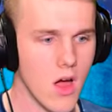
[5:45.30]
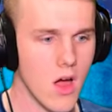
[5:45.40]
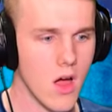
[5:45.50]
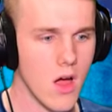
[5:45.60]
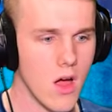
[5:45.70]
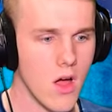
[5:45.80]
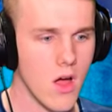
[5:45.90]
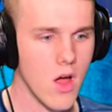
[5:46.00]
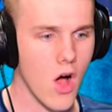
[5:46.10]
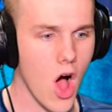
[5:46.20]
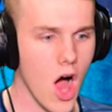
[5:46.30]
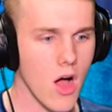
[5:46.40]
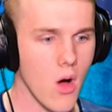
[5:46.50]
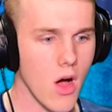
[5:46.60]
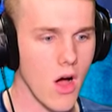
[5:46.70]
f
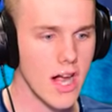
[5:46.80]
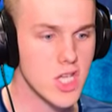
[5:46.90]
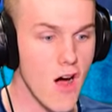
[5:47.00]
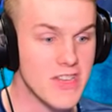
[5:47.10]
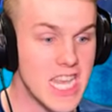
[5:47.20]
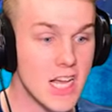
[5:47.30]
Oh! It's going for